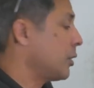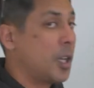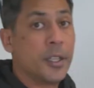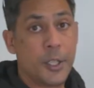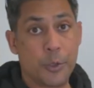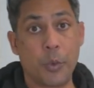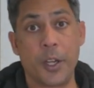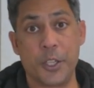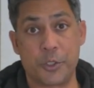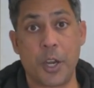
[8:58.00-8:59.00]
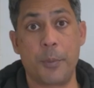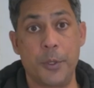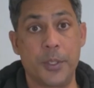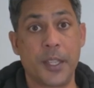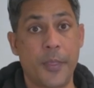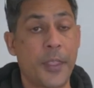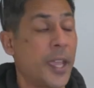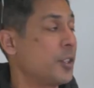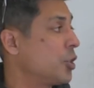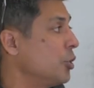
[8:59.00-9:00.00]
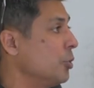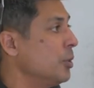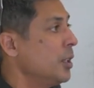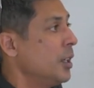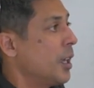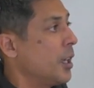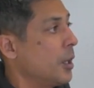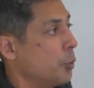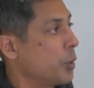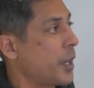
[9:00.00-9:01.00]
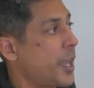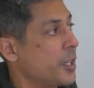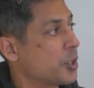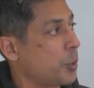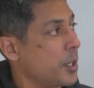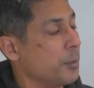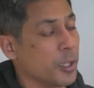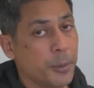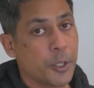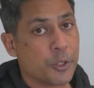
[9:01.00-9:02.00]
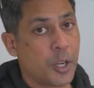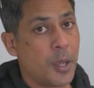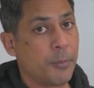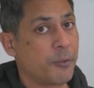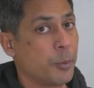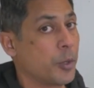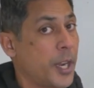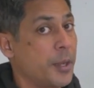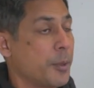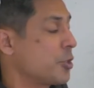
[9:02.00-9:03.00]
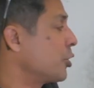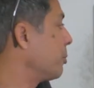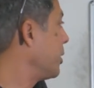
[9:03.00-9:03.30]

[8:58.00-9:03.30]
a near 1 inch drop, you can get that too. We're at a 20 millimeter drop from what I had measured